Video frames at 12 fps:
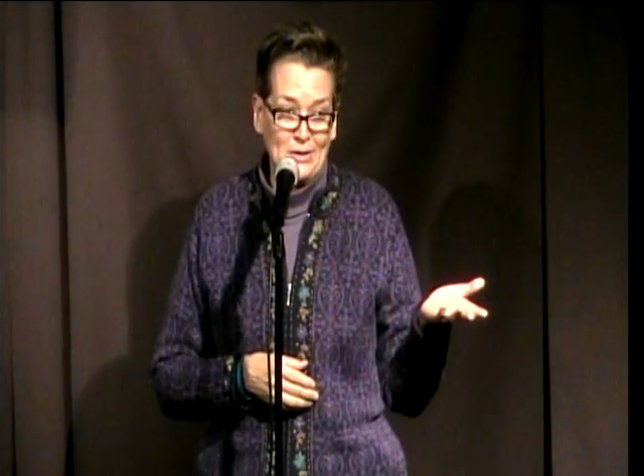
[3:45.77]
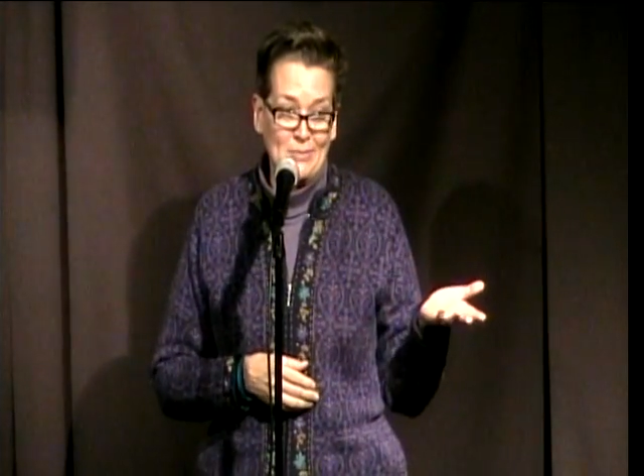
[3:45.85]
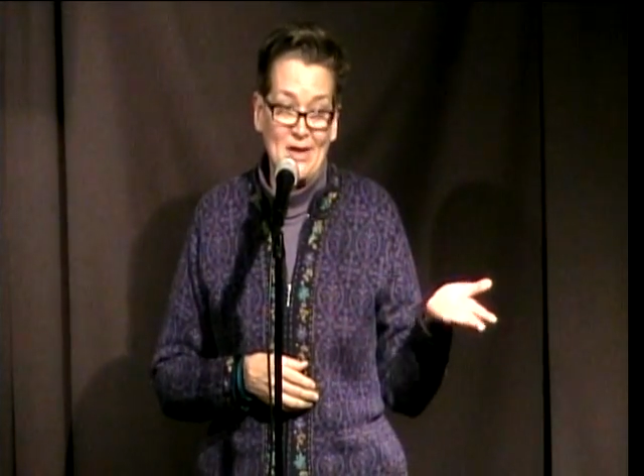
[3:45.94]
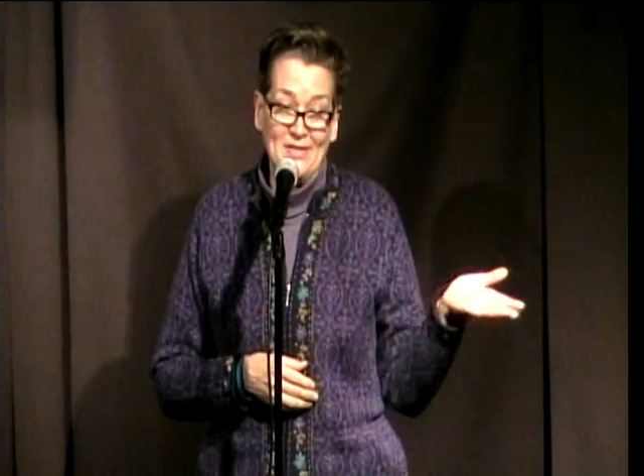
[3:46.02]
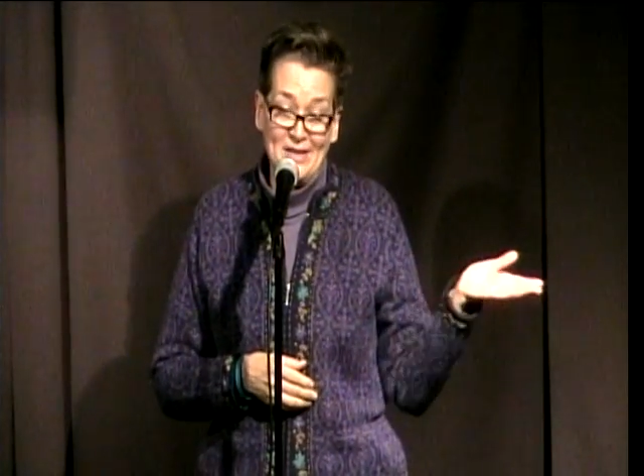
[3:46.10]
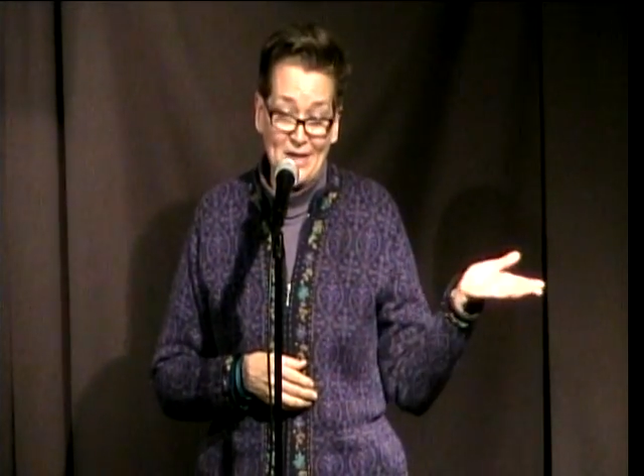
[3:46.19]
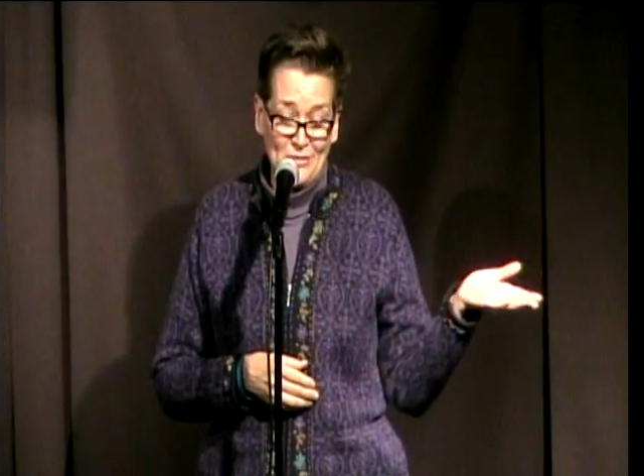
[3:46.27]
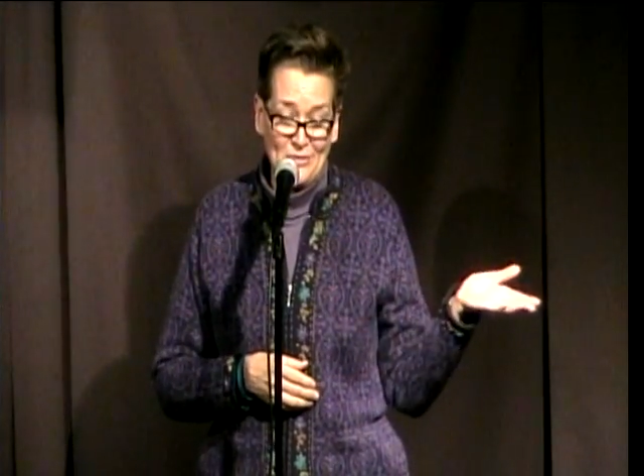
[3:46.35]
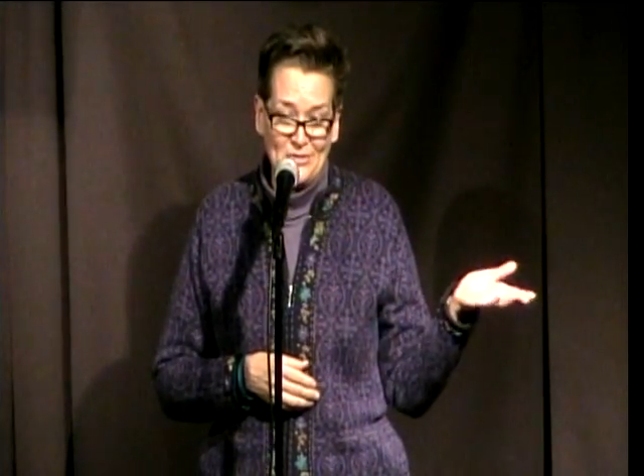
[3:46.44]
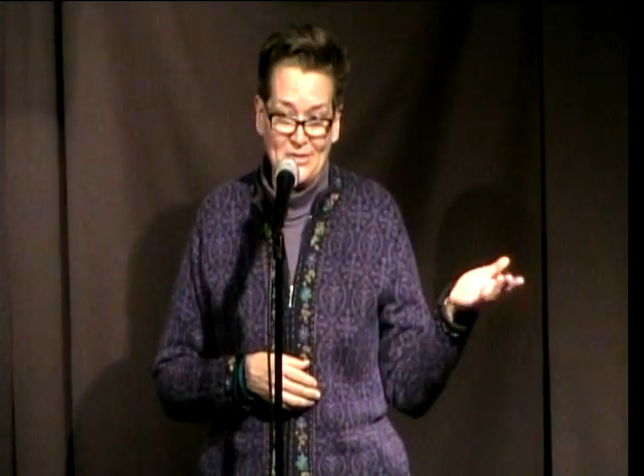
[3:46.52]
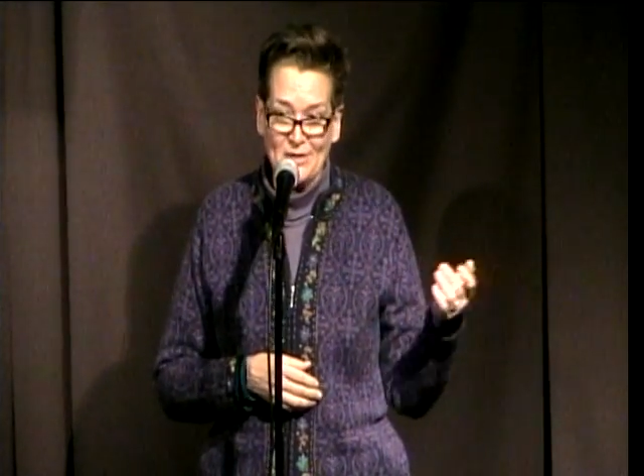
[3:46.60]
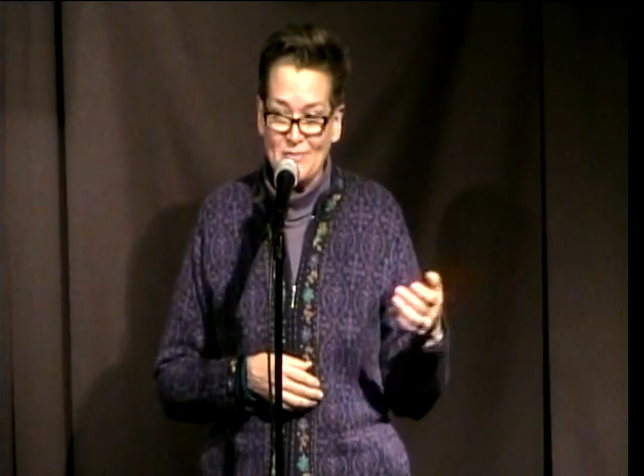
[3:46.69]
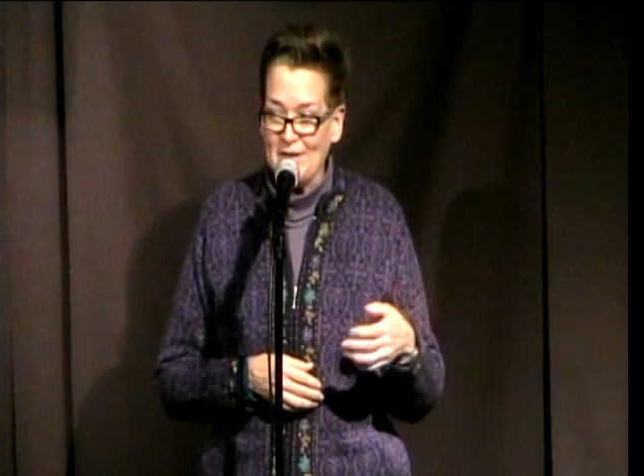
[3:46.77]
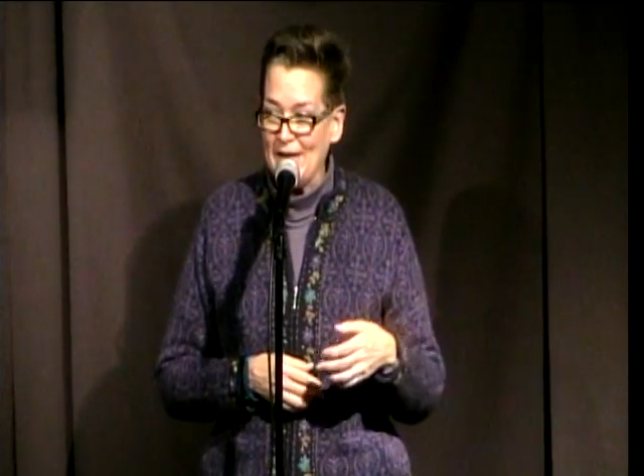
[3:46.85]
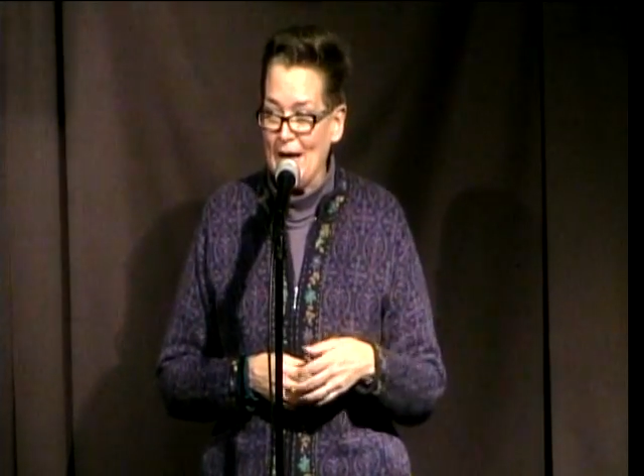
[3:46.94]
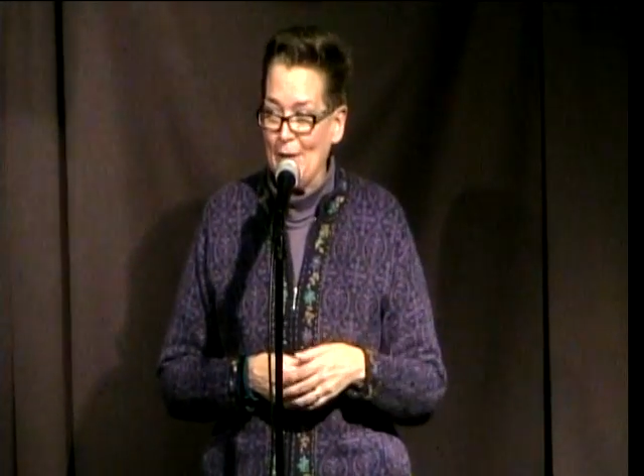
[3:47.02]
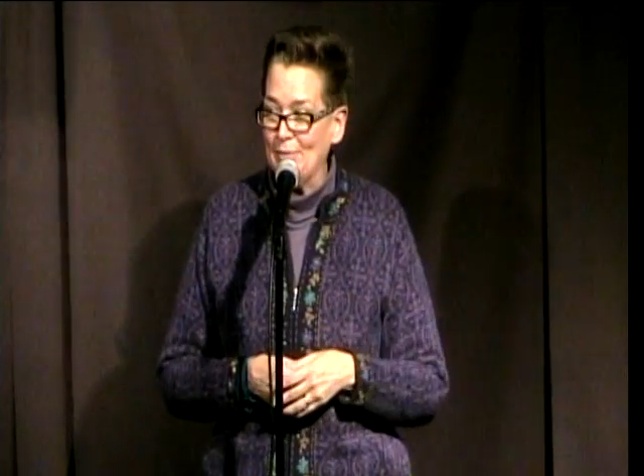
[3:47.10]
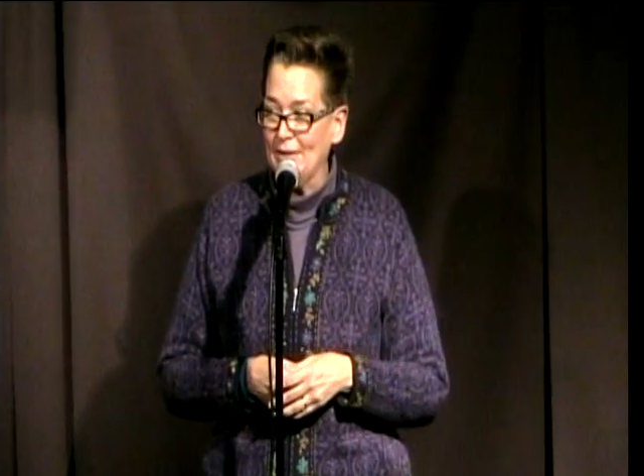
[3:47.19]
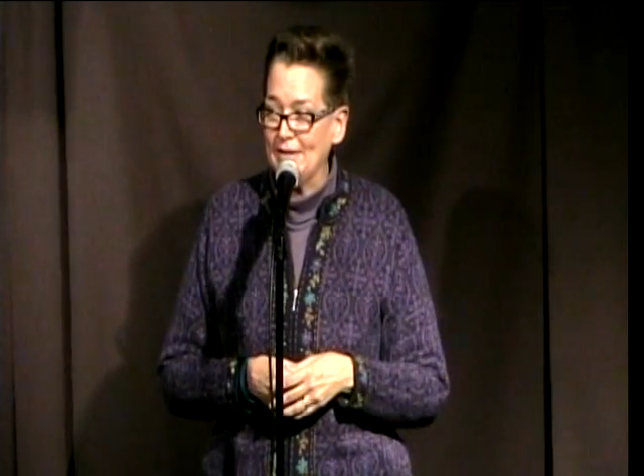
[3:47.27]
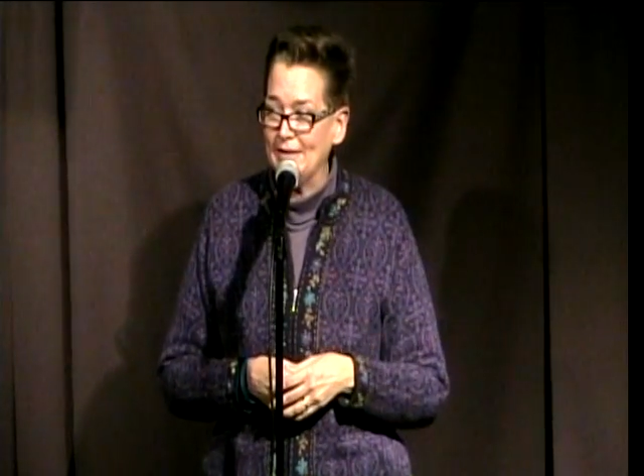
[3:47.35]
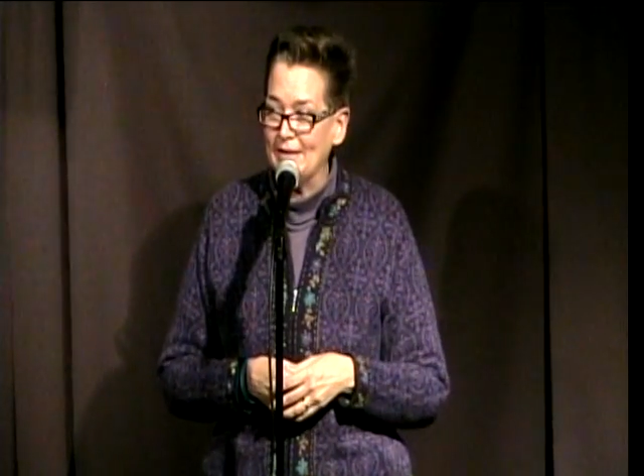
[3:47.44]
about the other stuff that happened,